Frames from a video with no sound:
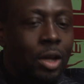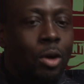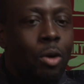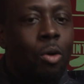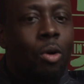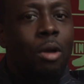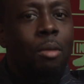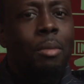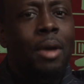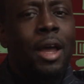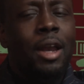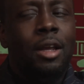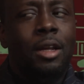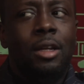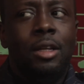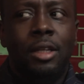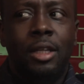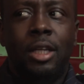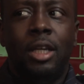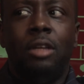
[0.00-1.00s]

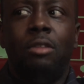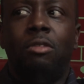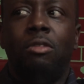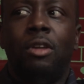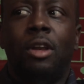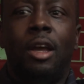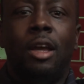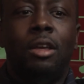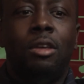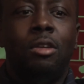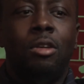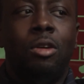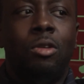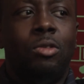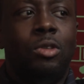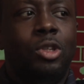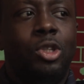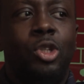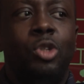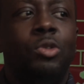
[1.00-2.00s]
Automatically, kids feel like, yo,
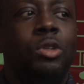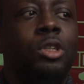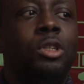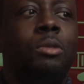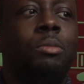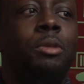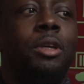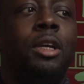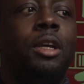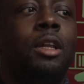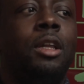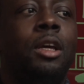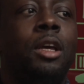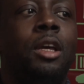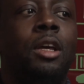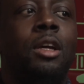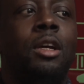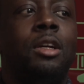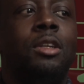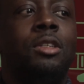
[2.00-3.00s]
the street should be
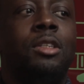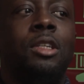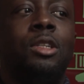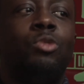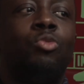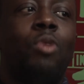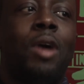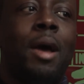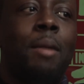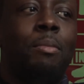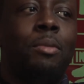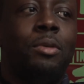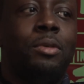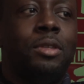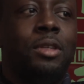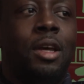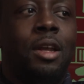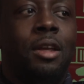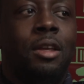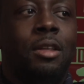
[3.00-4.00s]
clean because this rapper
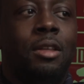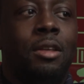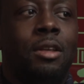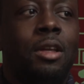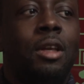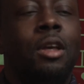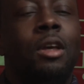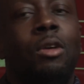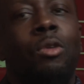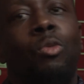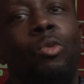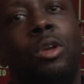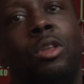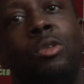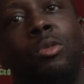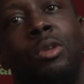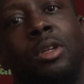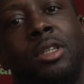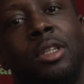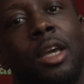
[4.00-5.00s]
said it. We
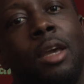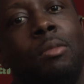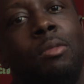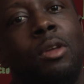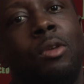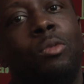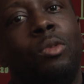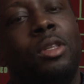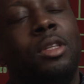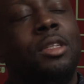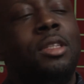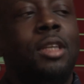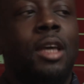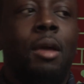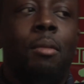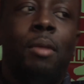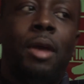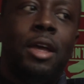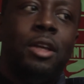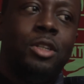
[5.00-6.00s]
do the same thing with the
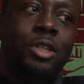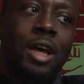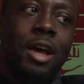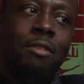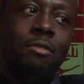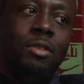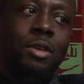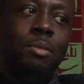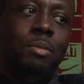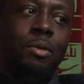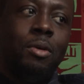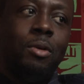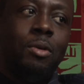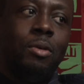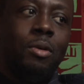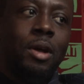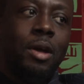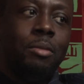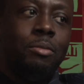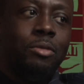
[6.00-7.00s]
same HIV
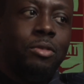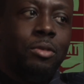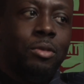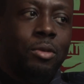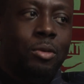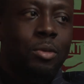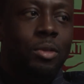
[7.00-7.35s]
programs, you know,